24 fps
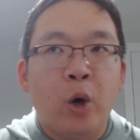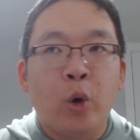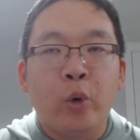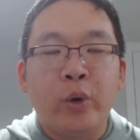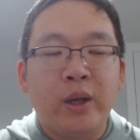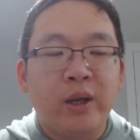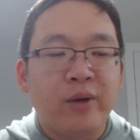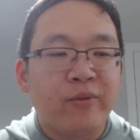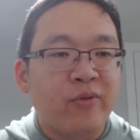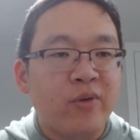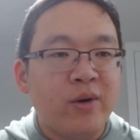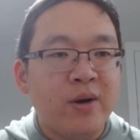
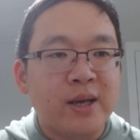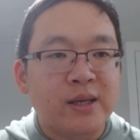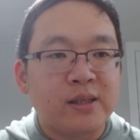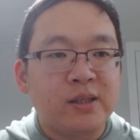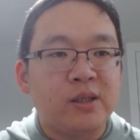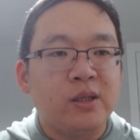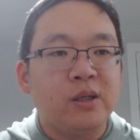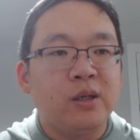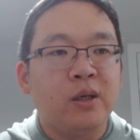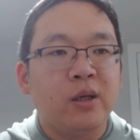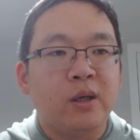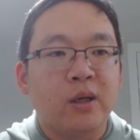owning for the
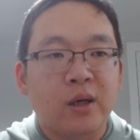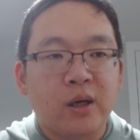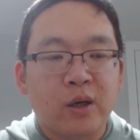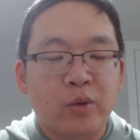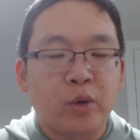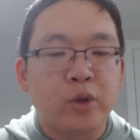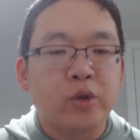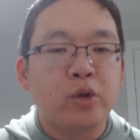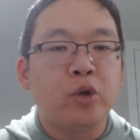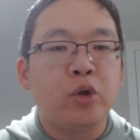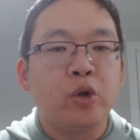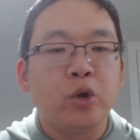next year
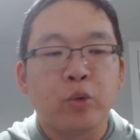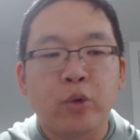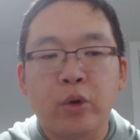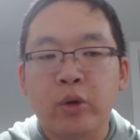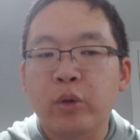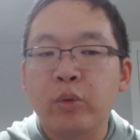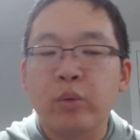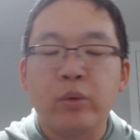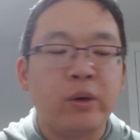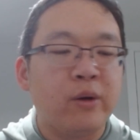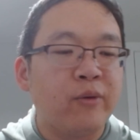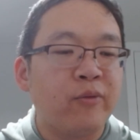or 2 or
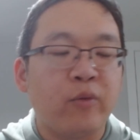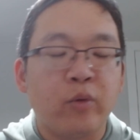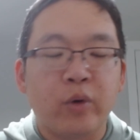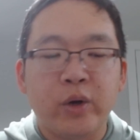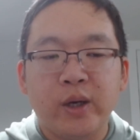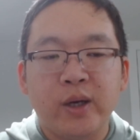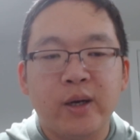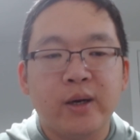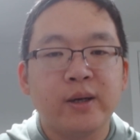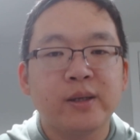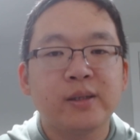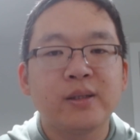3 or 4
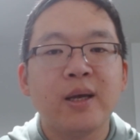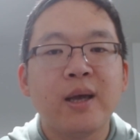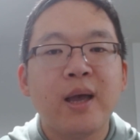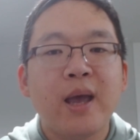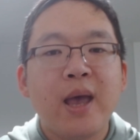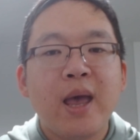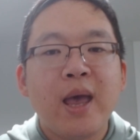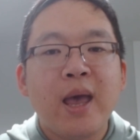years.